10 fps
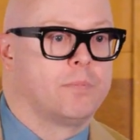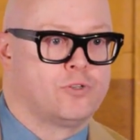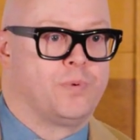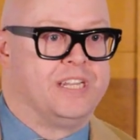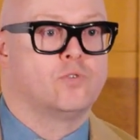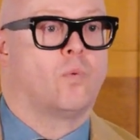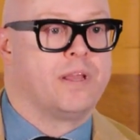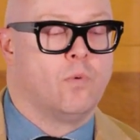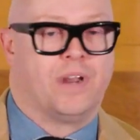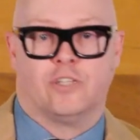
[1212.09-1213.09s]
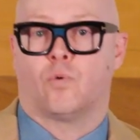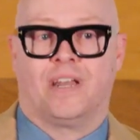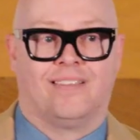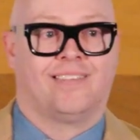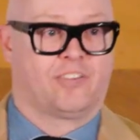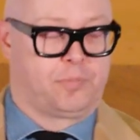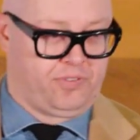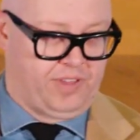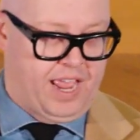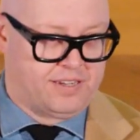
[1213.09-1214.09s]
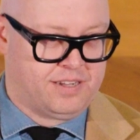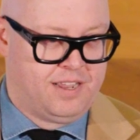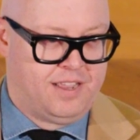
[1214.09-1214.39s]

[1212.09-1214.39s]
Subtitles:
between 21 and 26%.